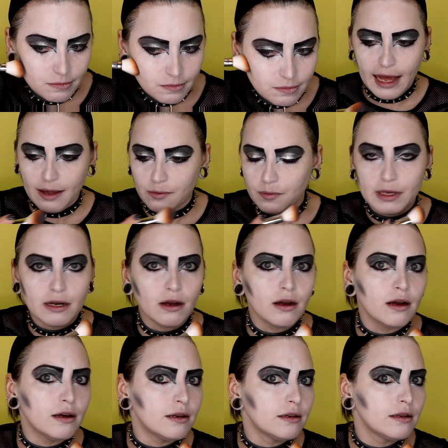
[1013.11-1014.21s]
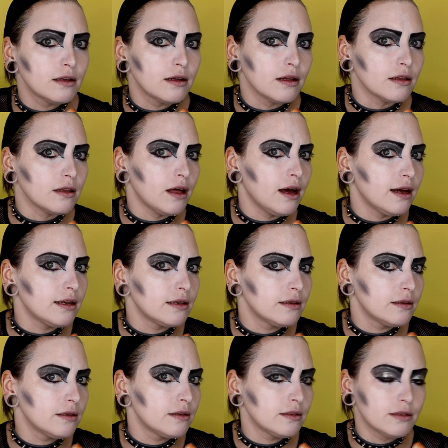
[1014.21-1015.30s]
That went on a lot
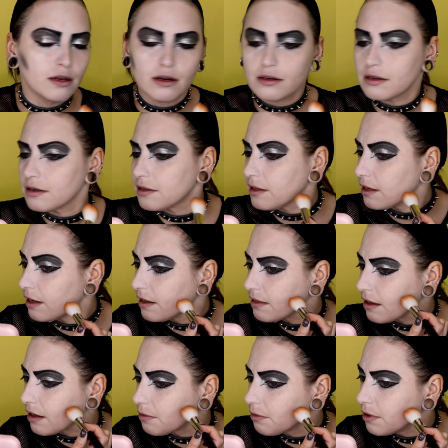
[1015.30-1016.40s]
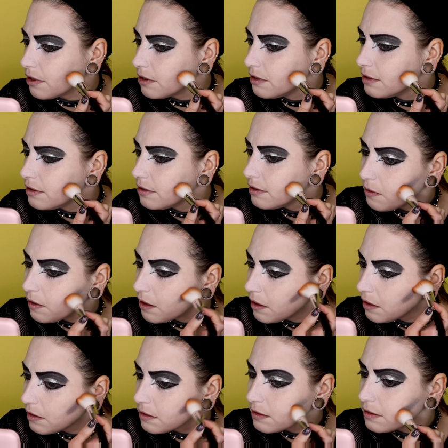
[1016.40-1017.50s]
darker than I thought it would. Oh,
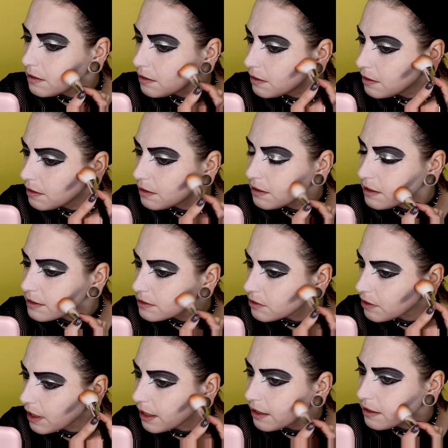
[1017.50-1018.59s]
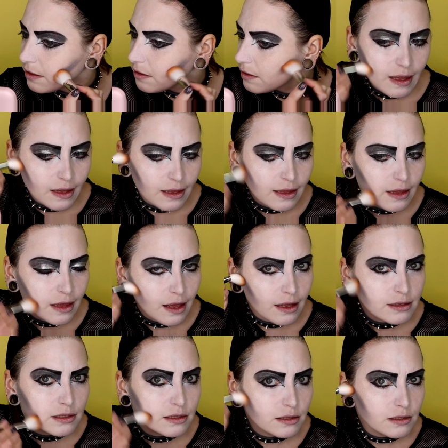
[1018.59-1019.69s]
that's okay.
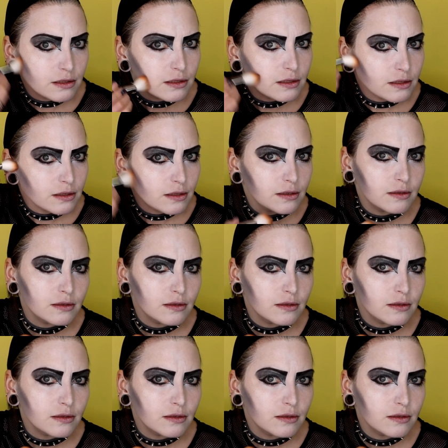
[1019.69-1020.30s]
Yes.